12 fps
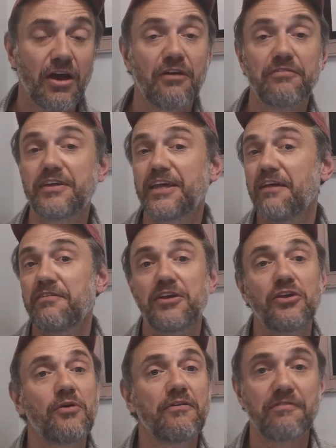of
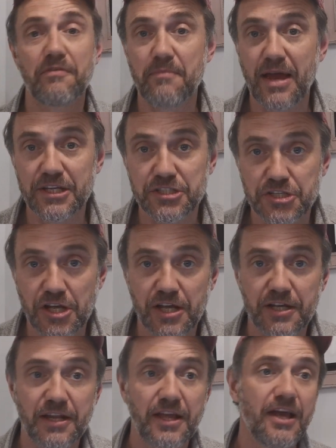giving you
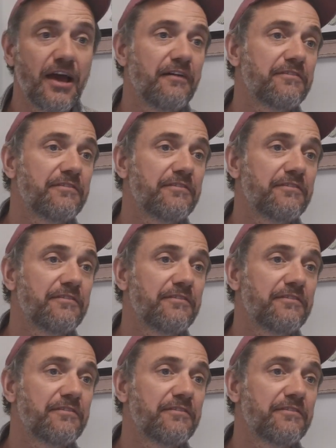information,